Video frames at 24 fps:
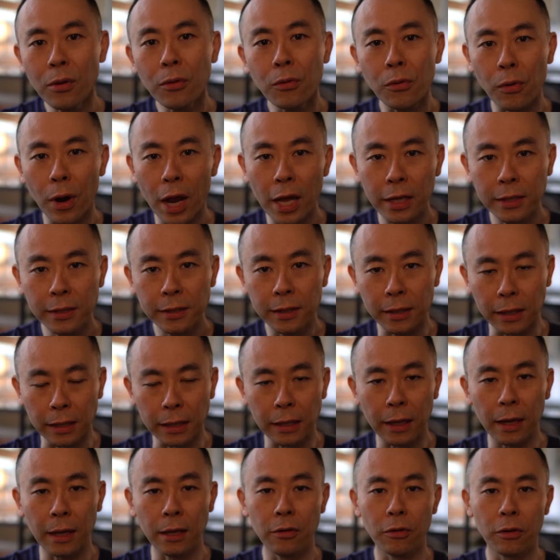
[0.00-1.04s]
you're
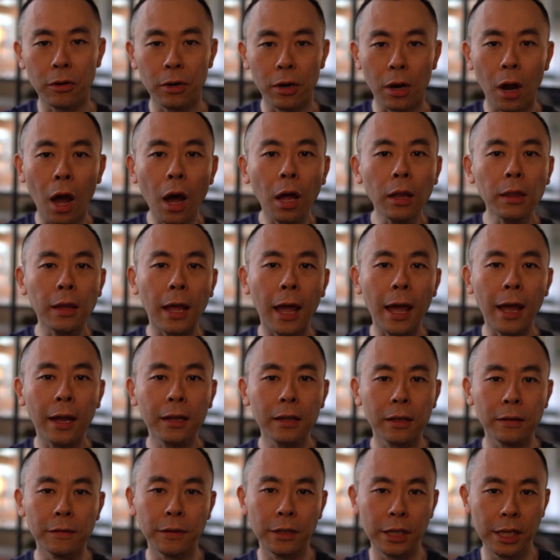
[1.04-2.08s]
resting and you're not
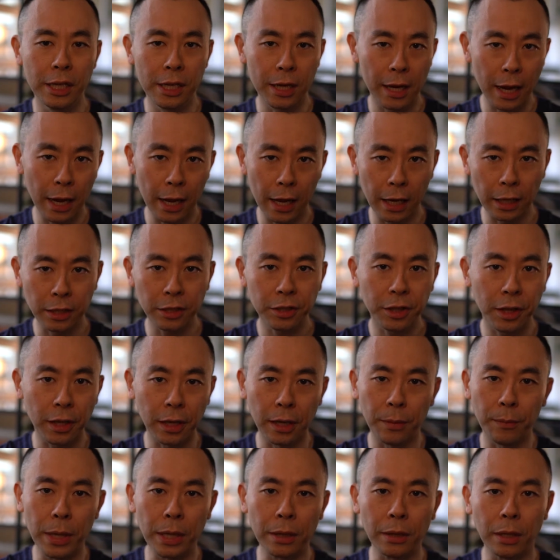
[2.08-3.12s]
actively engaged in
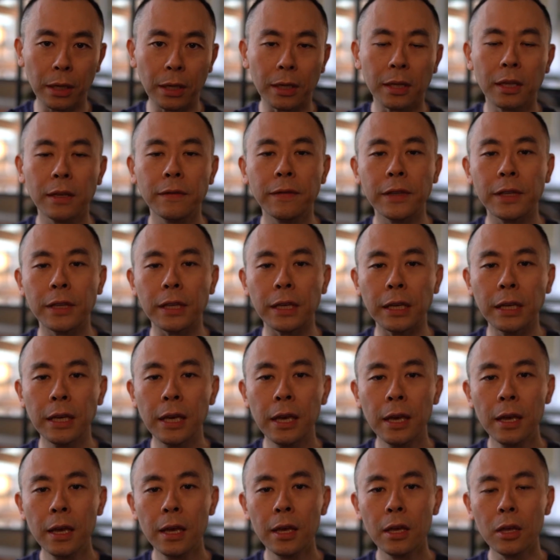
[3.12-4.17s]
a mental activity,
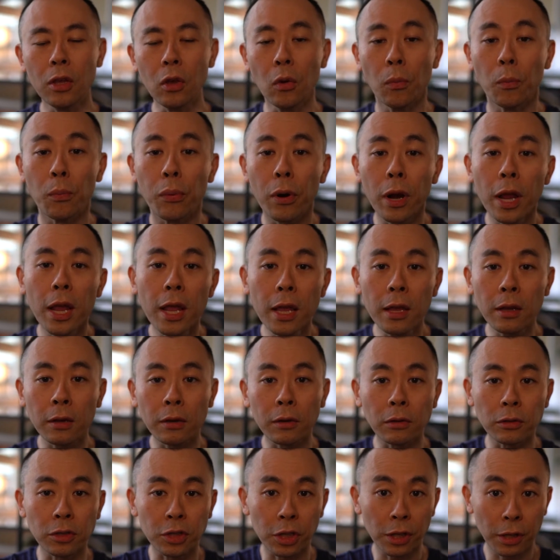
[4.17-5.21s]
your brain
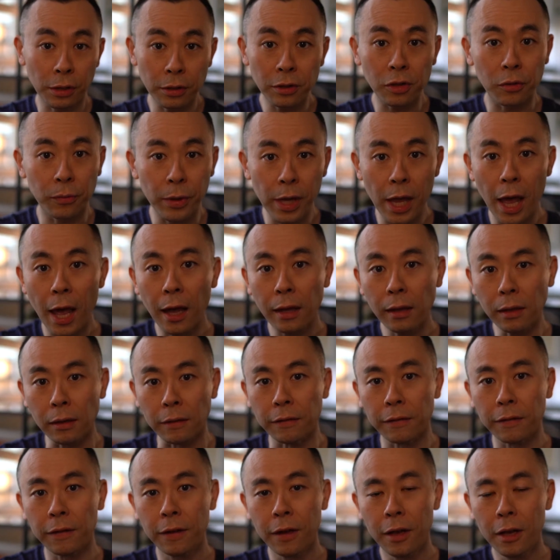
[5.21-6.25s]
continues to be
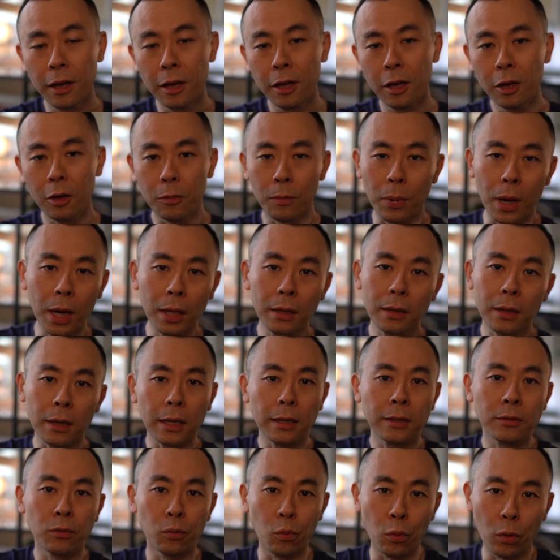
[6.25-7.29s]
active, but
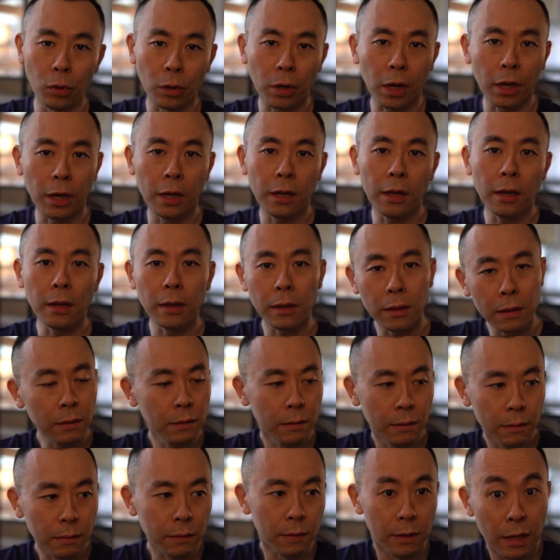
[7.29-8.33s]
it's working in
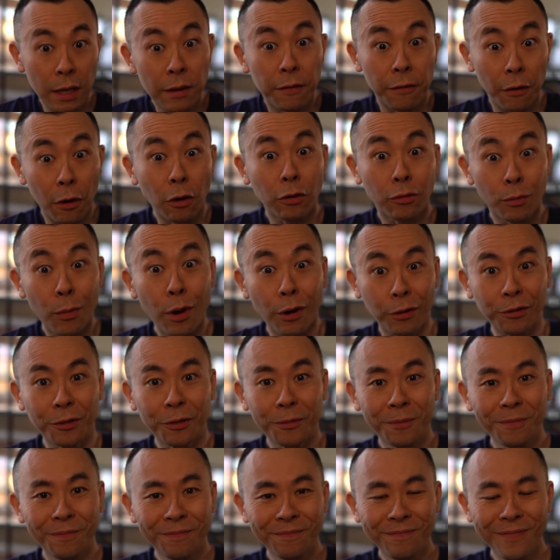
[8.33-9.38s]
default mode.
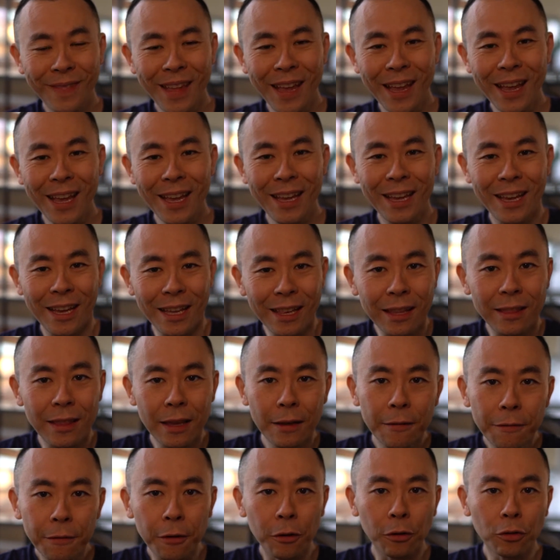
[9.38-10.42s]
In the
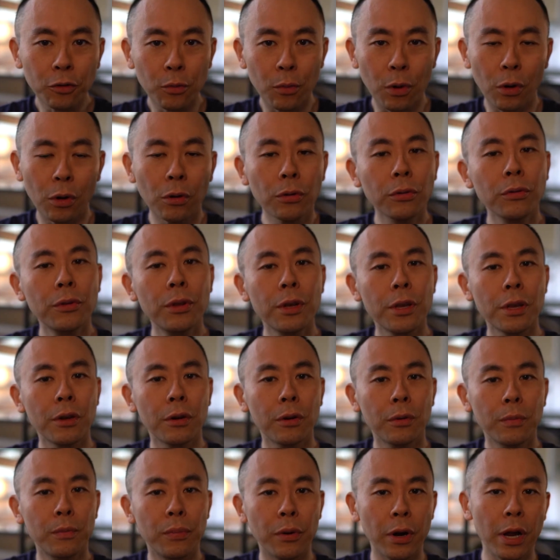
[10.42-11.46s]
default mode,
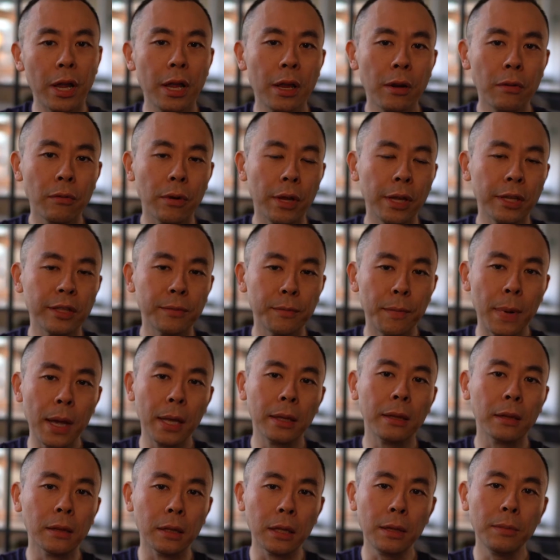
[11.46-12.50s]
your brain creates
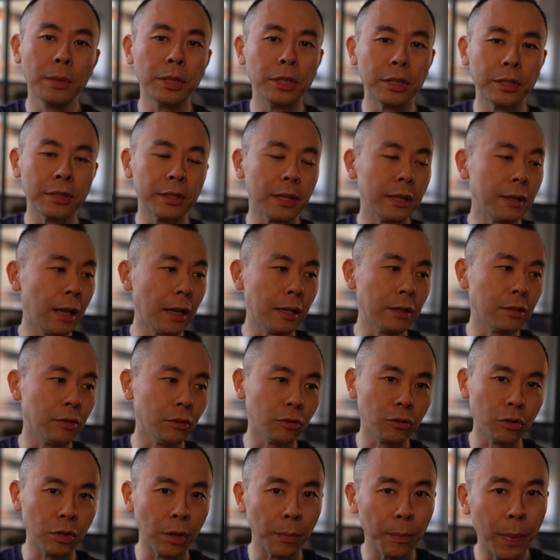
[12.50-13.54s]
mental images. It takes you
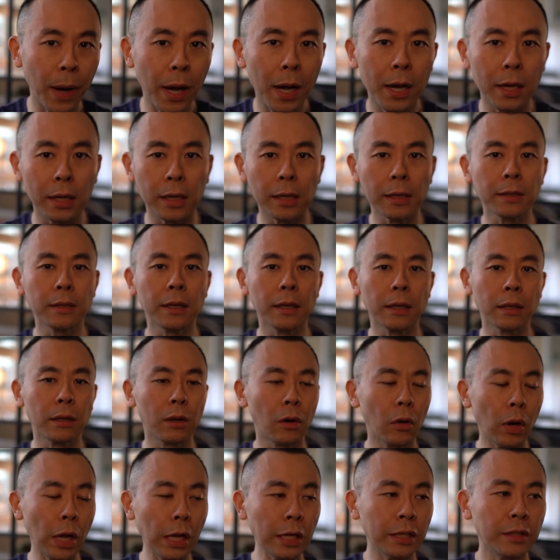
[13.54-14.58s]
to the past, it
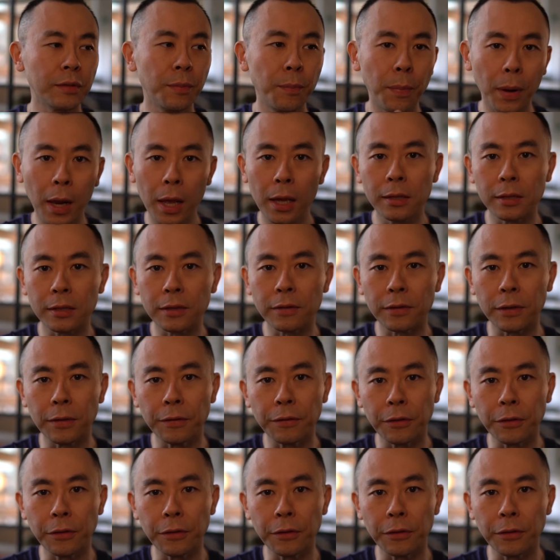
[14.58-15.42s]
creates plans for the